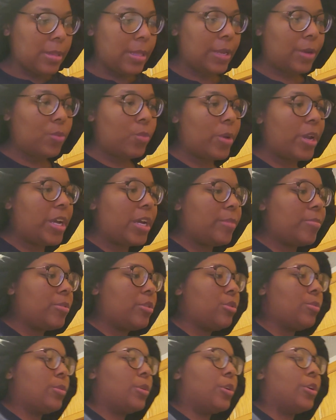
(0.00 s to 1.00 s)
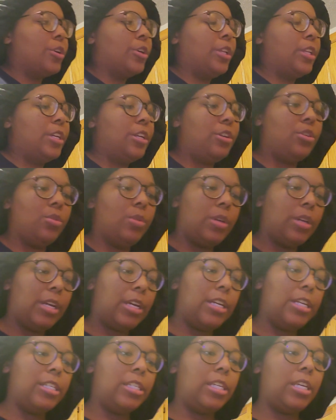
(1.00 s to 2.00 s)
like wake up super early and do it.
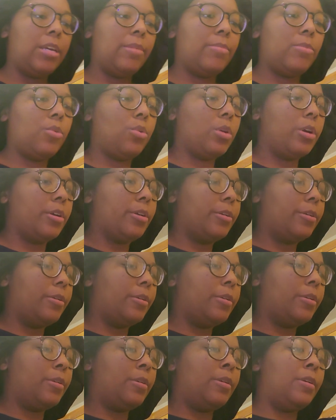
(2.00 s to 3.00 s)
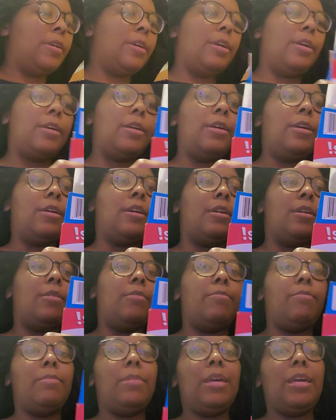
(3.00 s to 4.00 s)
I need to get more
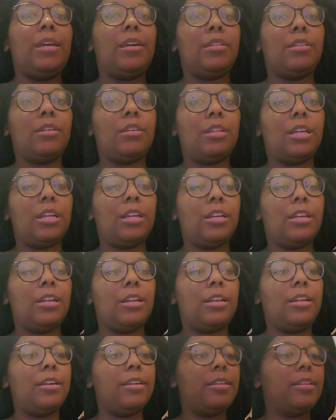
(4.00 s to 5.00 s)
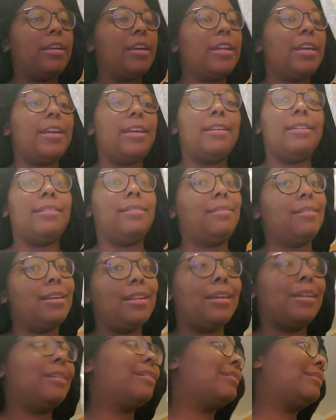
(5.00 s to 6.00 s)
mix, cause that ain't
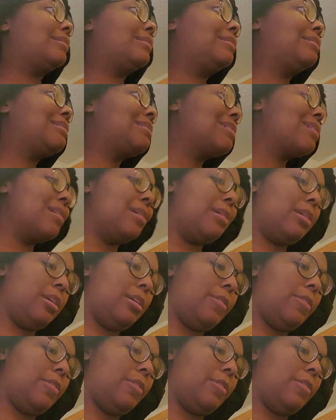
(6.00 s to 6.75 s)
nothing.